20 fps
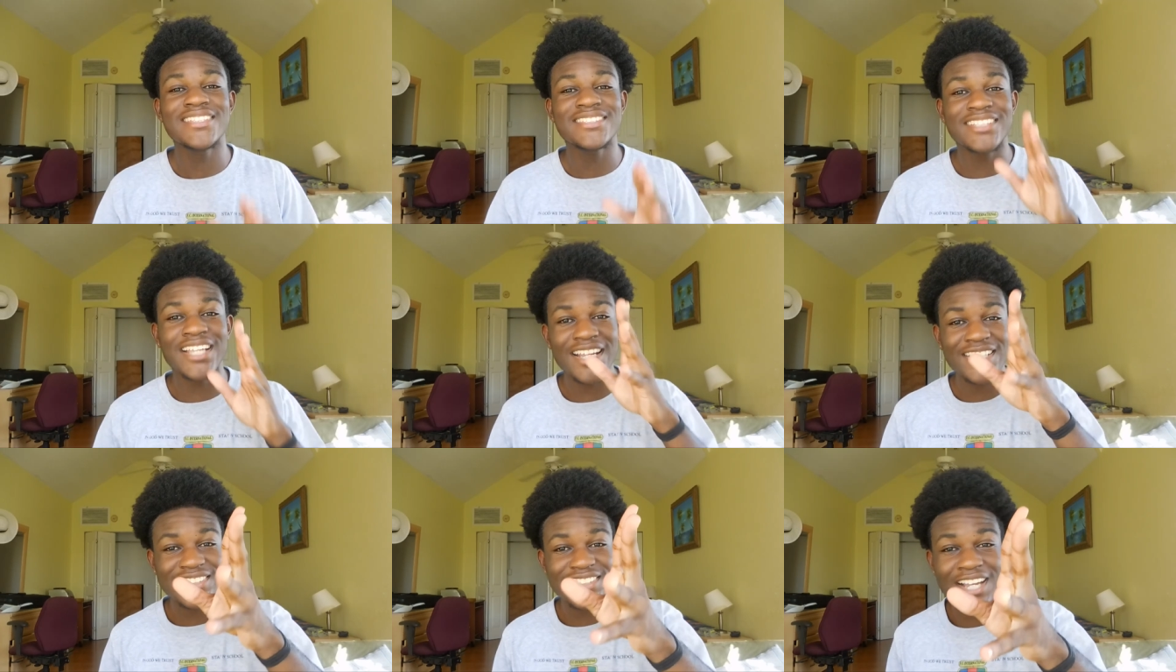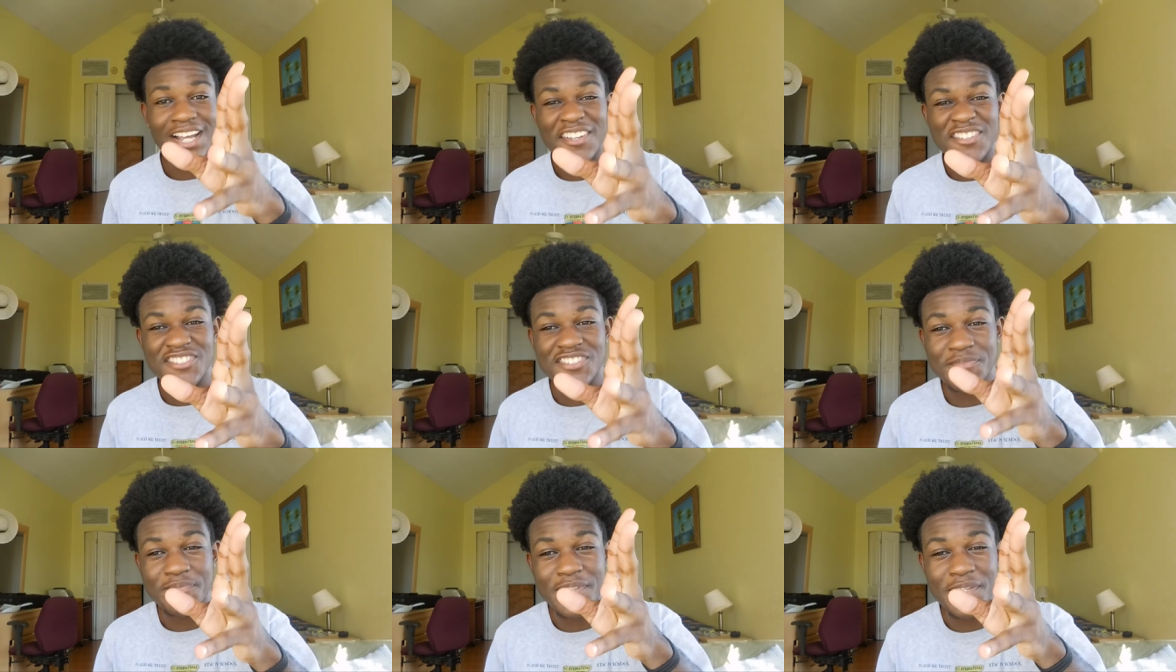10
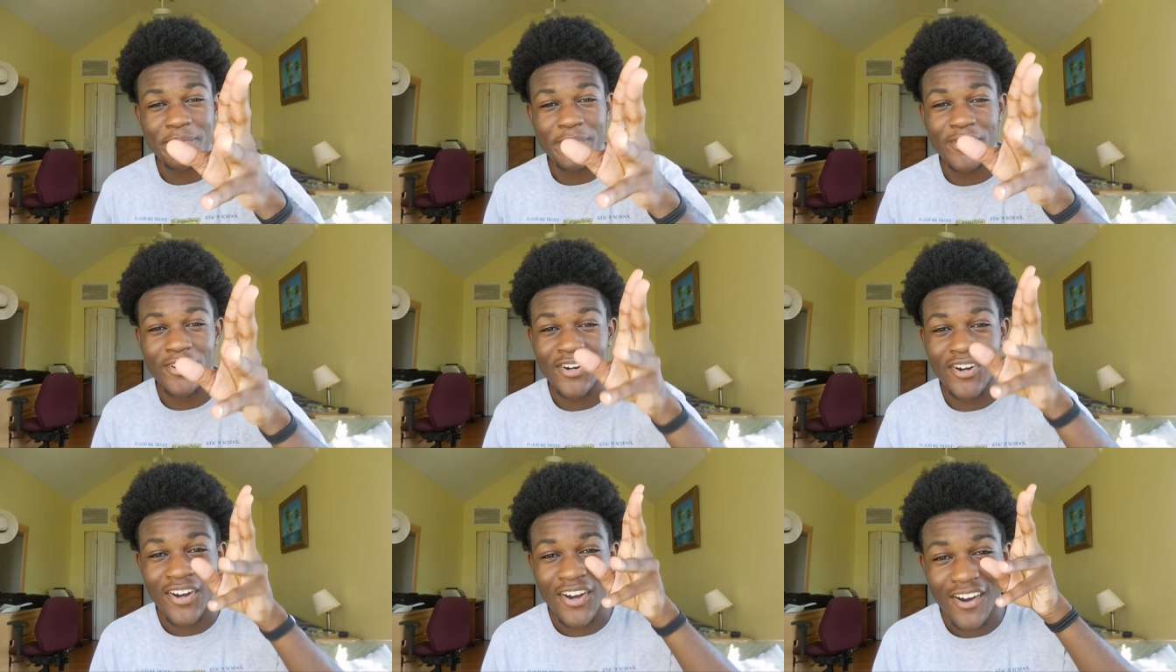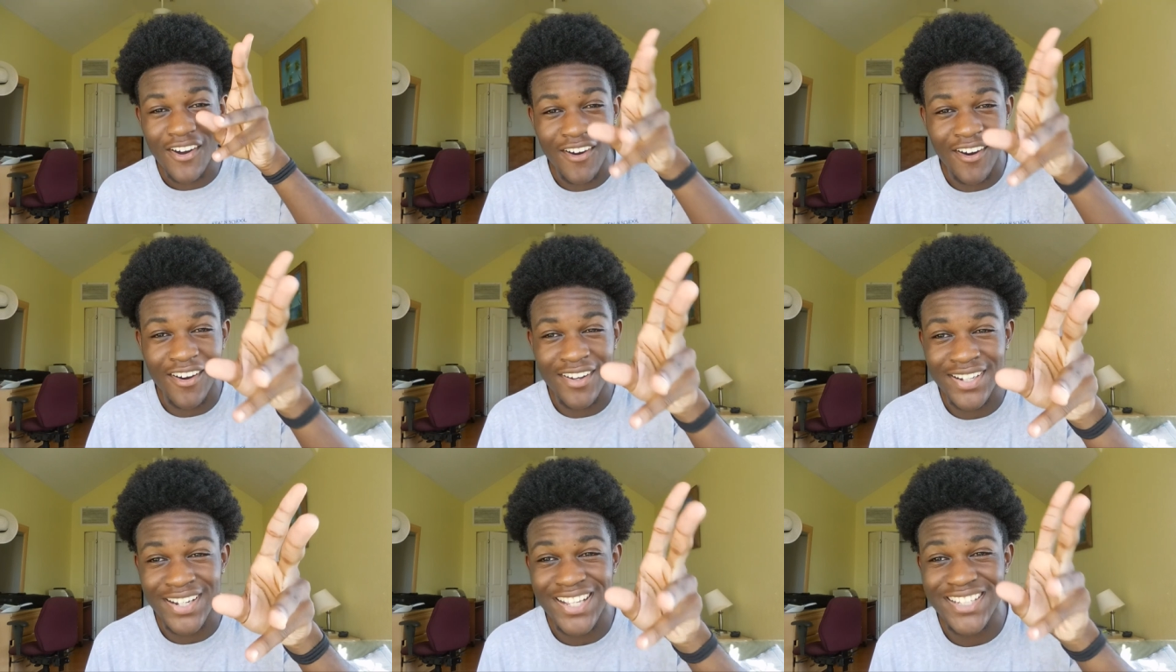types of people
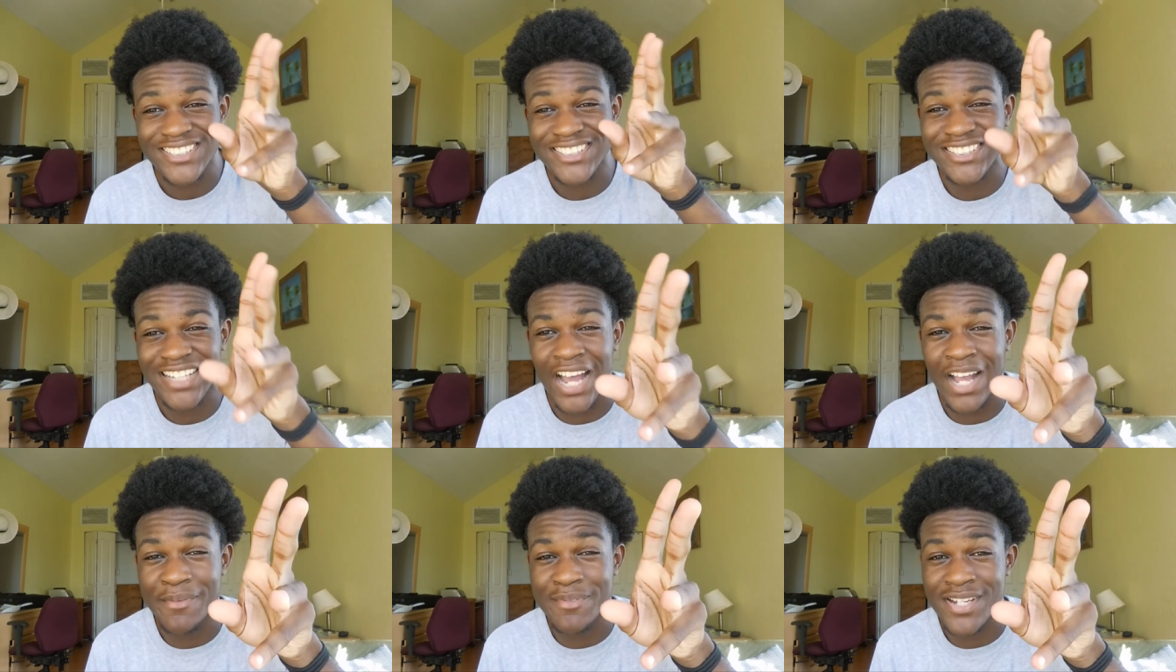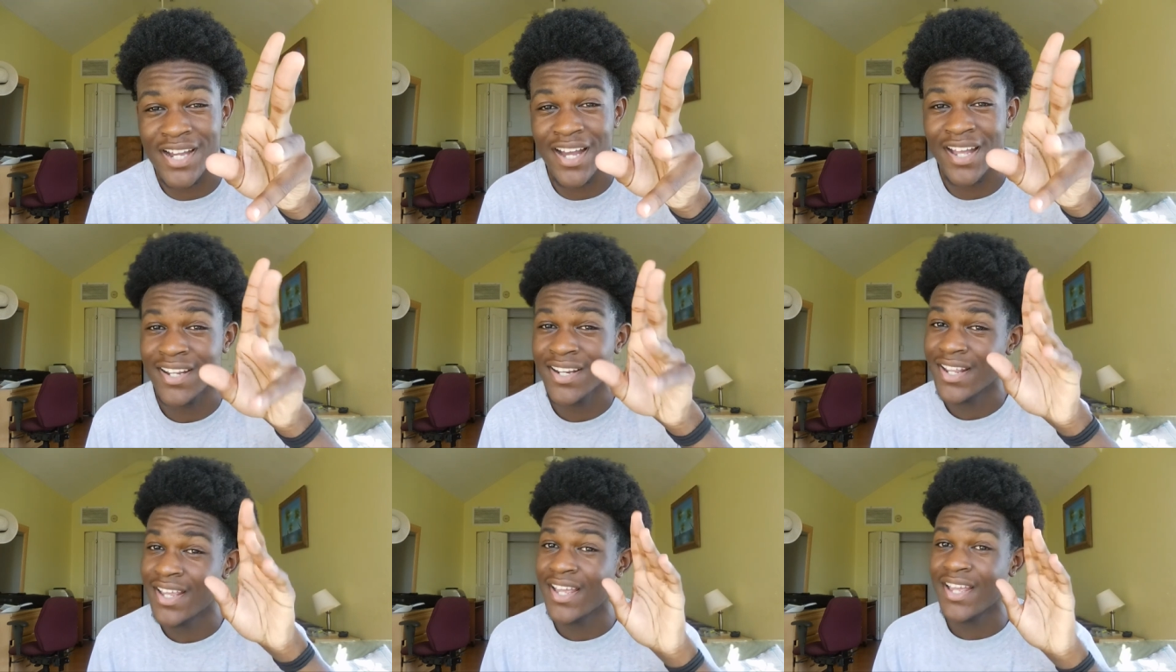on Snapchat.